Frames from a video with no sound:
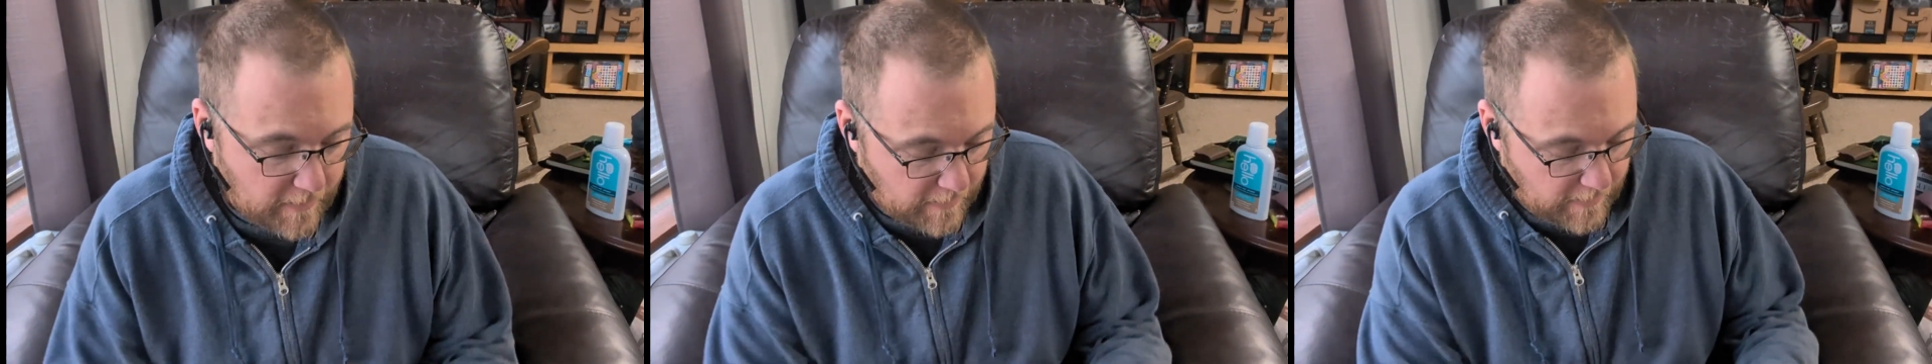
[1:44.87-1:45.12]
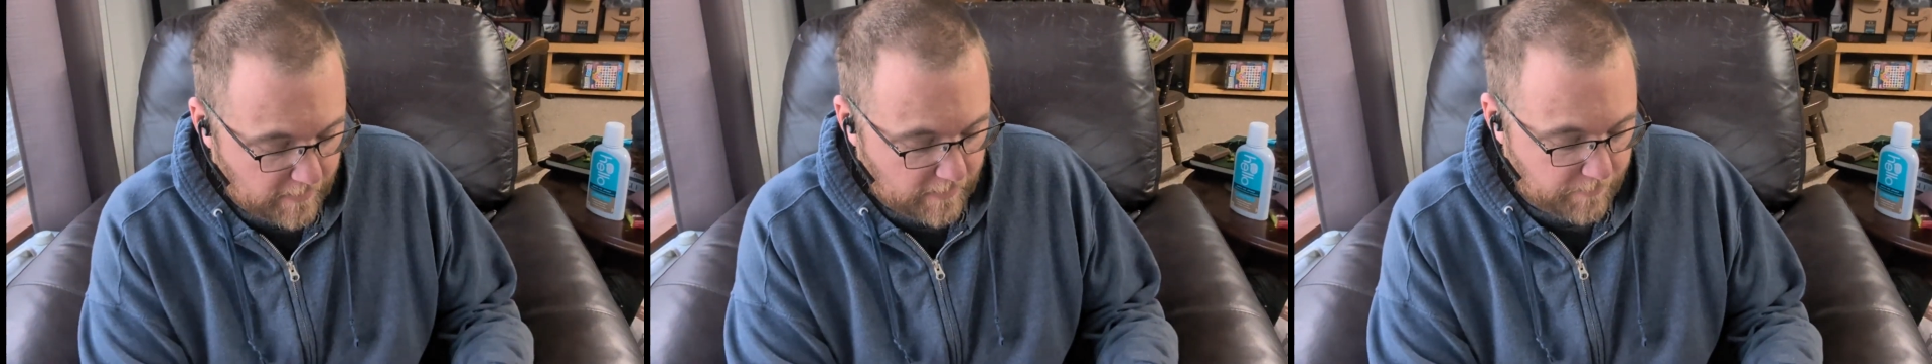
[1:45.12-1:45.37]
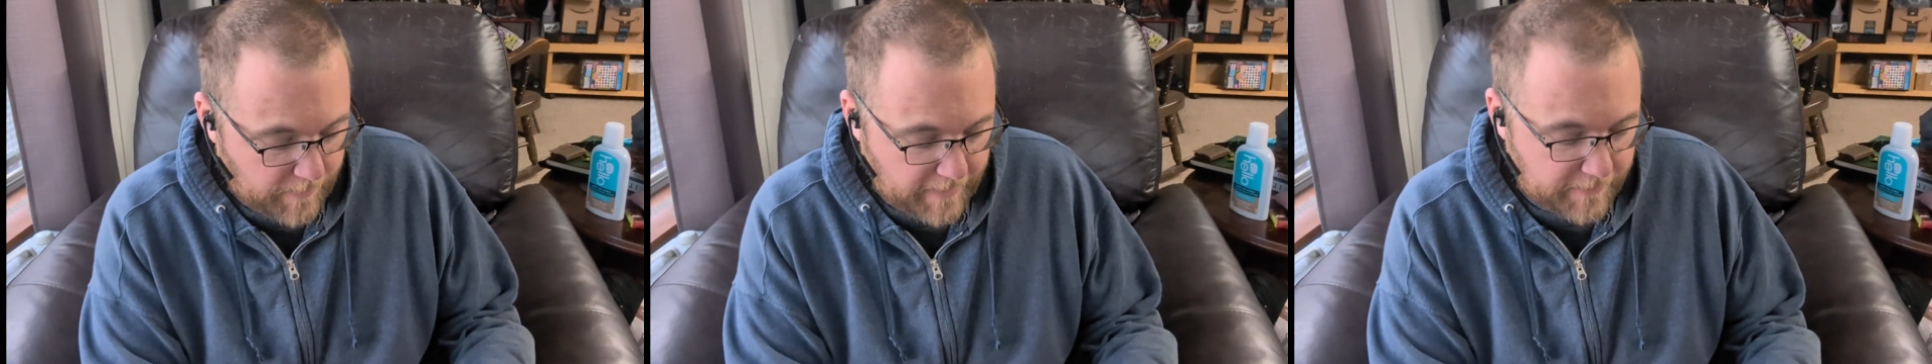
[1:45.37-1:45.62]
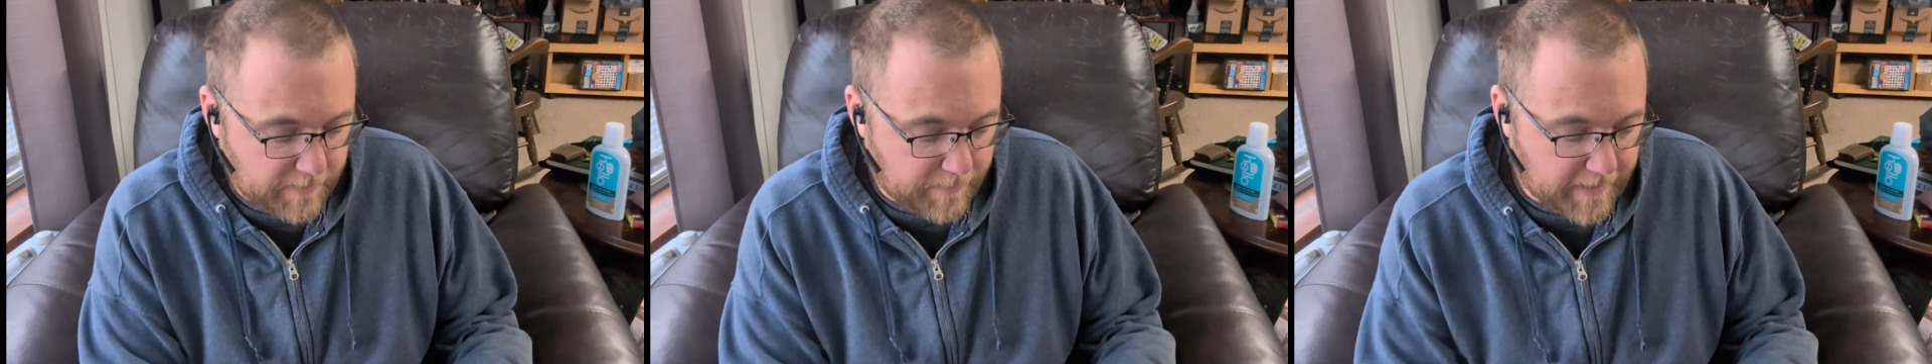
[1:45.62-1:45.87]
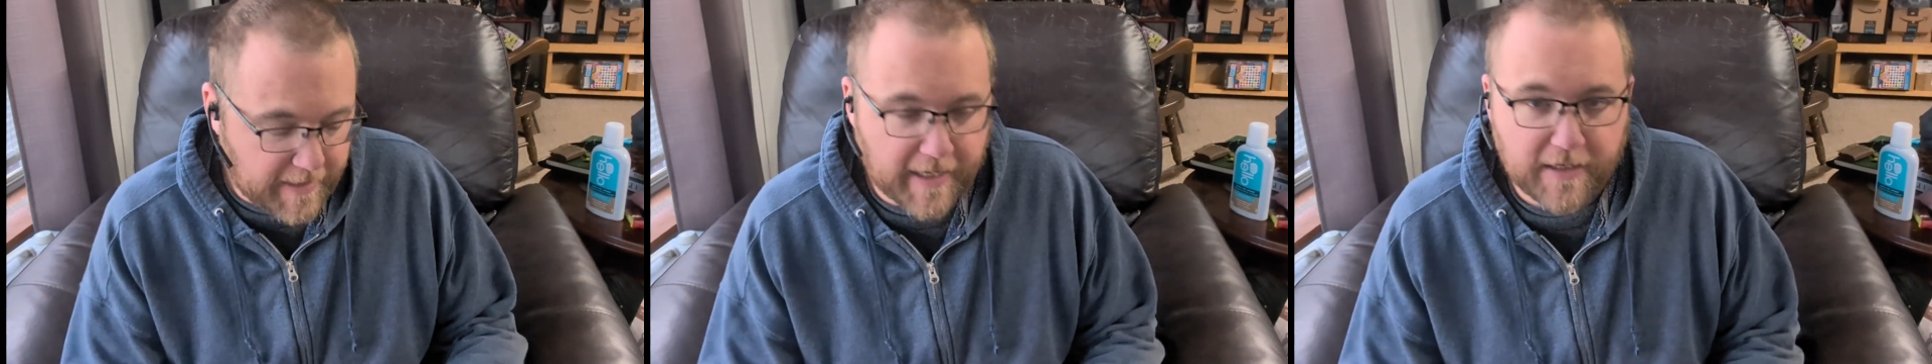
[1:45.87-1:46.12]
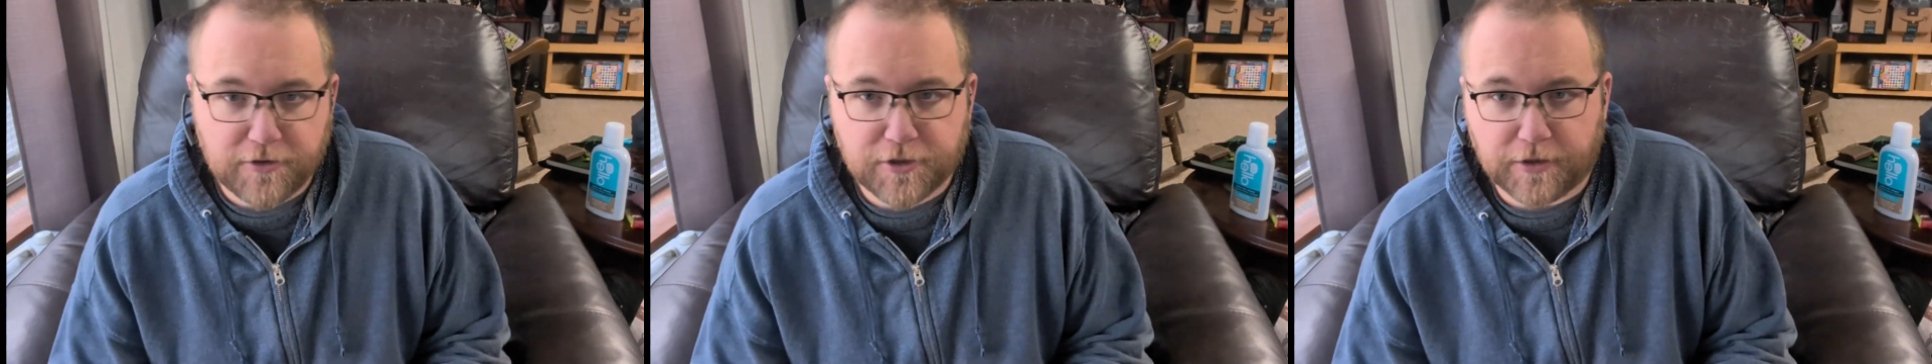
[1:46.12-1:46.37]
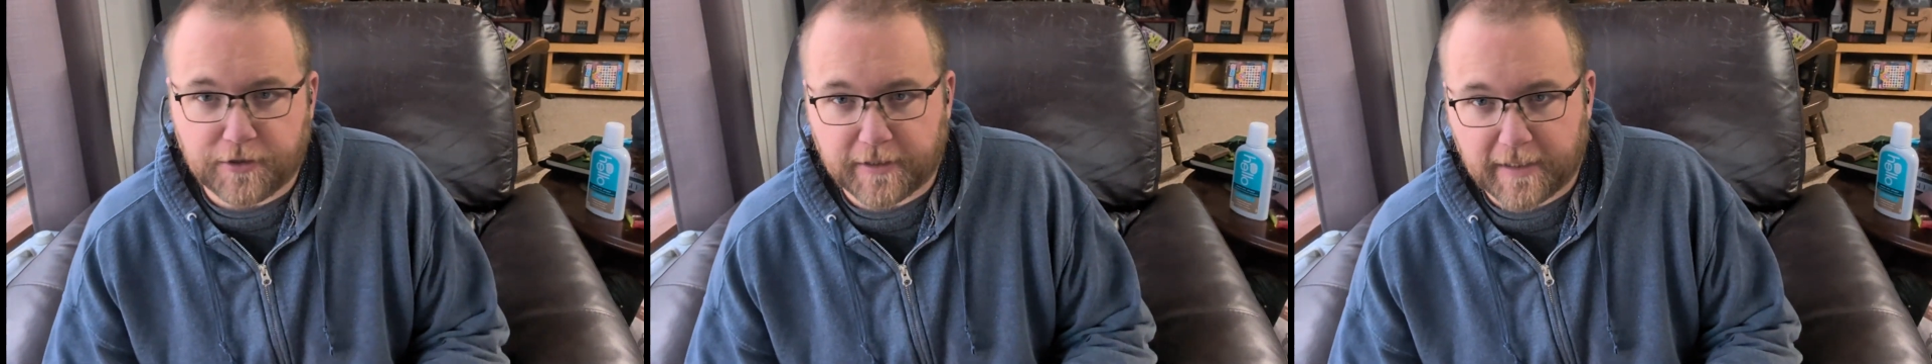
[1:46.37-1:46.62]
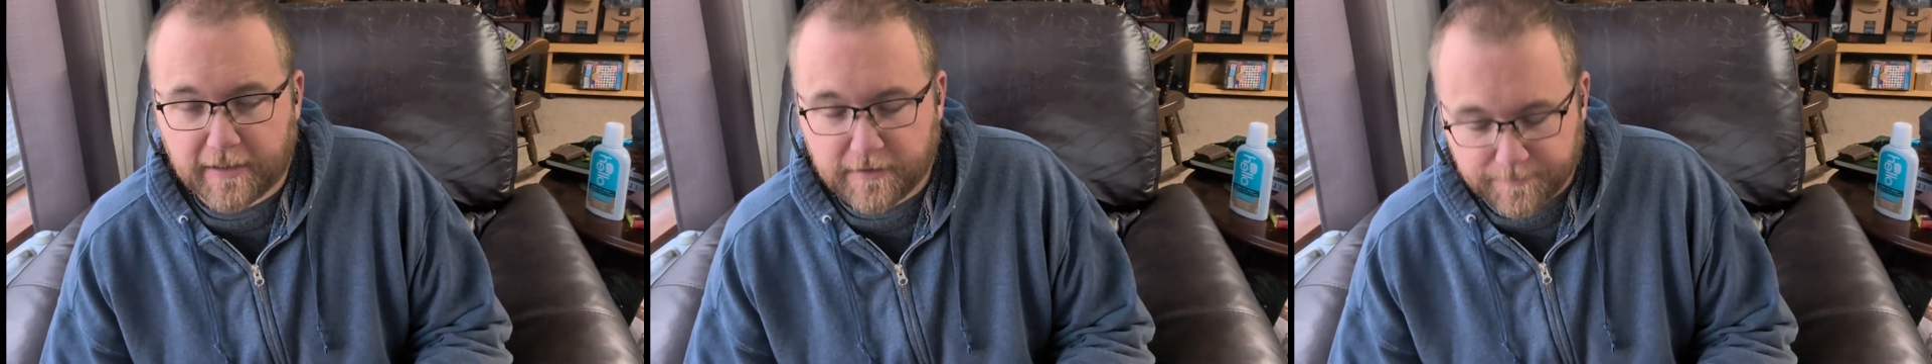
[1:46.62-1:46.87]
I have something I can show you
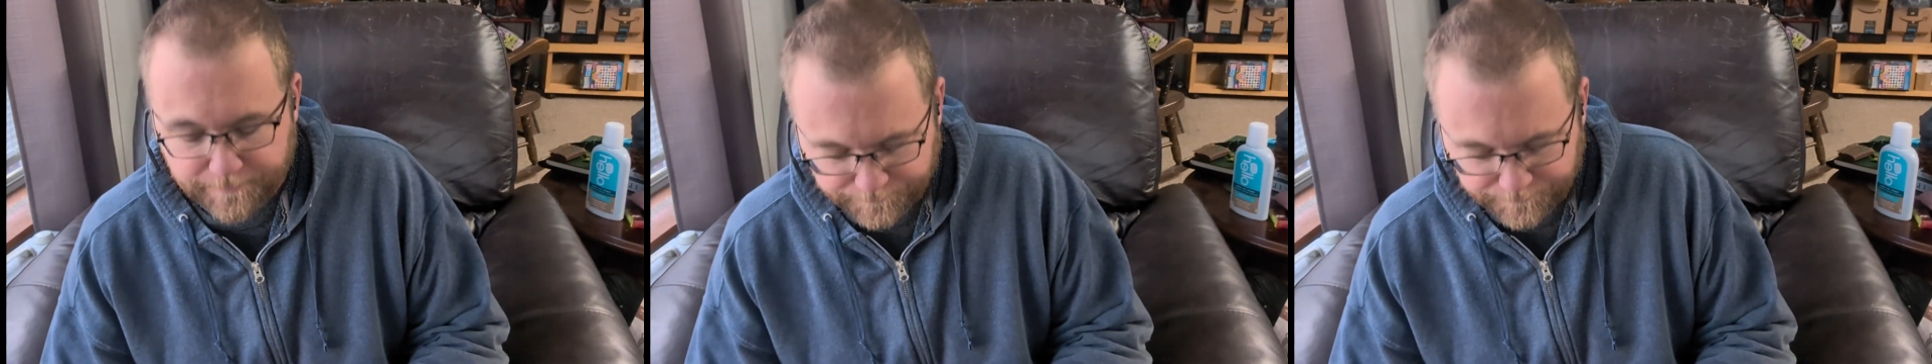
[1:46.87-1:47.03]
guys.